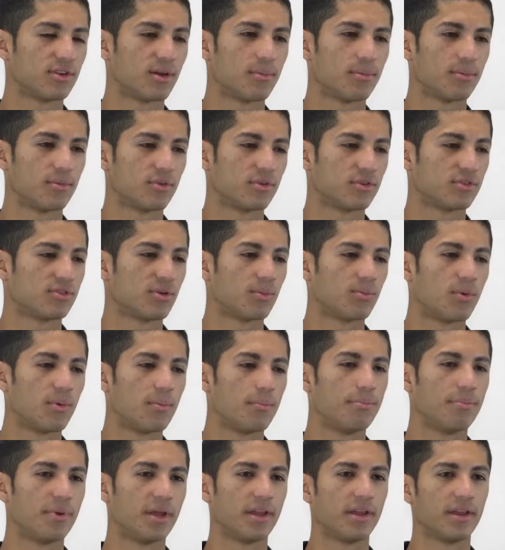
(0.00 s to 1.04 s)

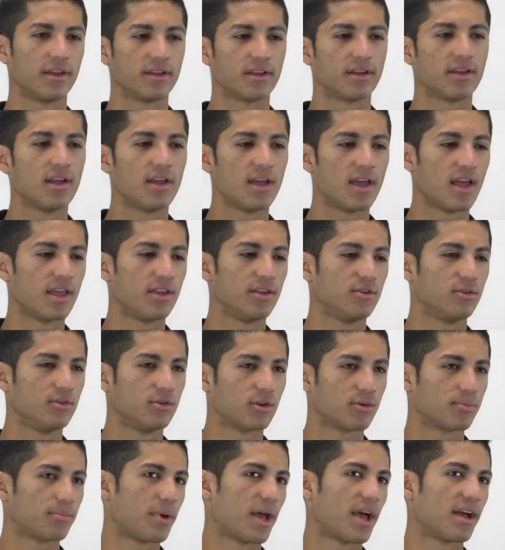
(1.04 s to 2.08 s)
someone big, and you
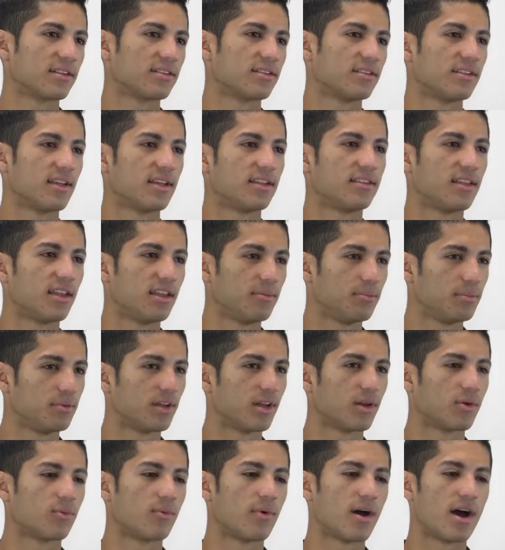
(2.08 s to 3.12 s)
look back to that day and be
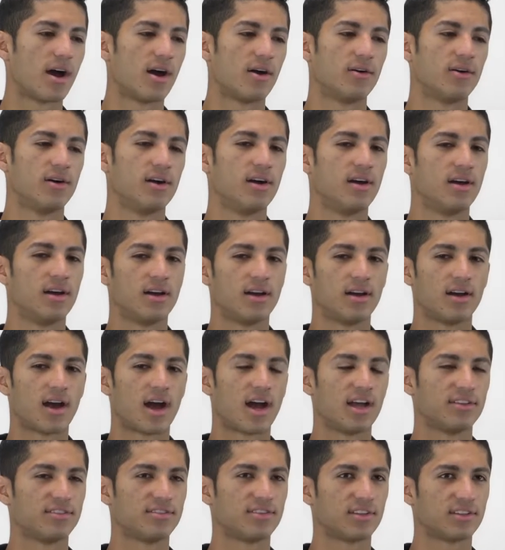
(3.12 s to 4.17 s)
like, wow,
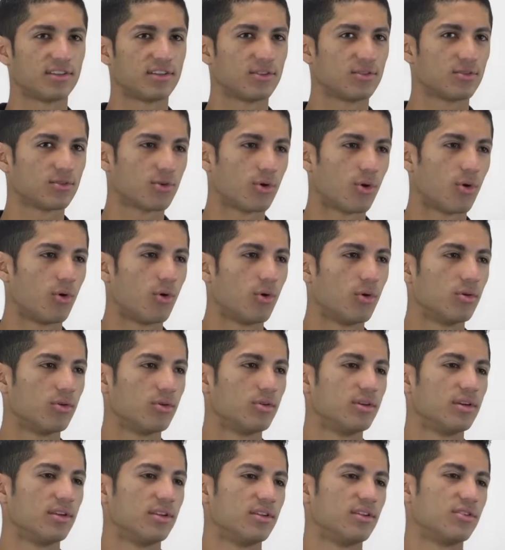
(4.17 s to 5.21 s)
I set this
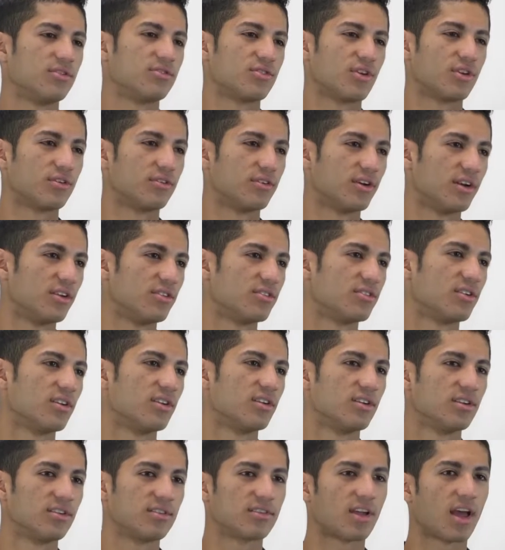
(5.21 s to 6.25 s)
goal in this
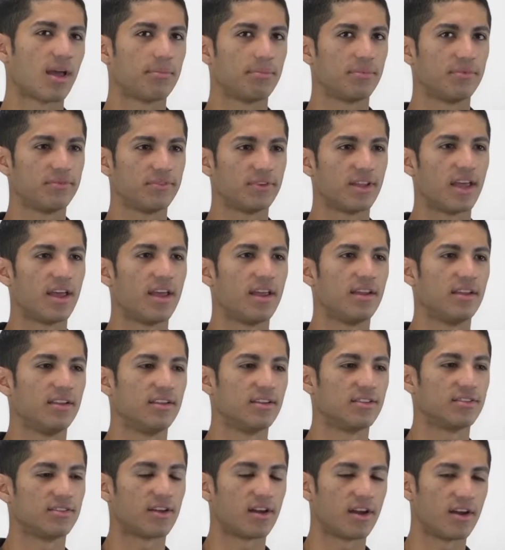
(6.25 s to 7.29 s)
generation, this type of day, in
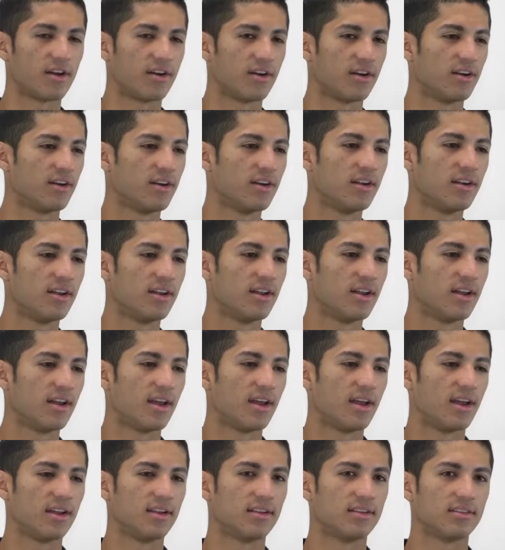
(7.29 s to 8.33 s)
this era,
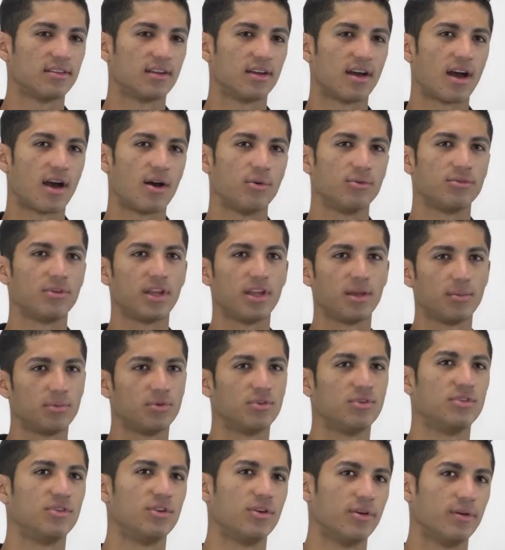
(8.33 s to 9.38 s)
and I was
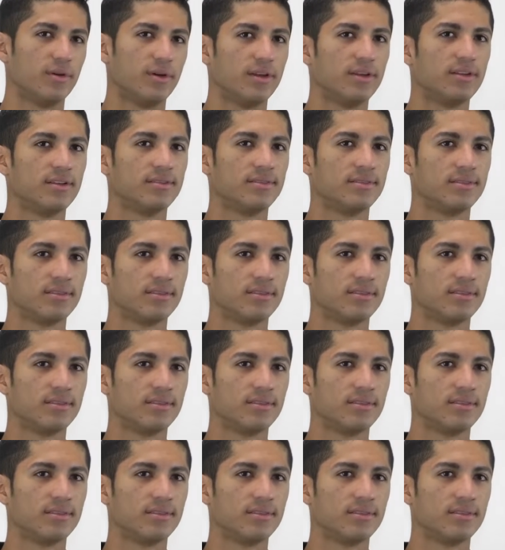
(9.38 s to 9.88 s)
able to do it.